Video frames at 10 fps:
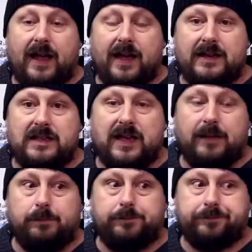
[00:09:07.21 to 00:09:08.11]

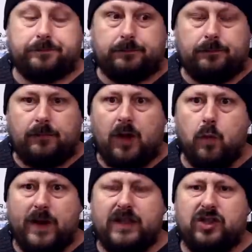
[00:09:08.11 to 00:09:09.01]
And
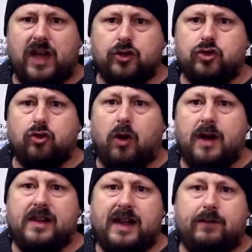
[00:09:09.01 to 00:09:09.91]
when it does dry,
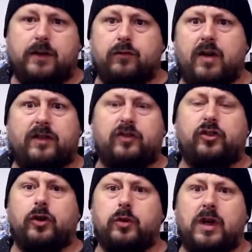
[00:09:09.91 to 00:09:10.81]
the level of
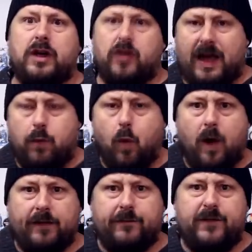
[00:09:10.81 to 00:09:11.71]
residue, that
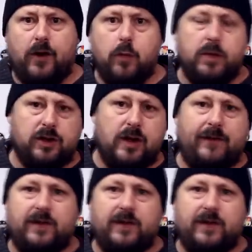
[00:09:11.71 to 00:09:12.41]
white film that you have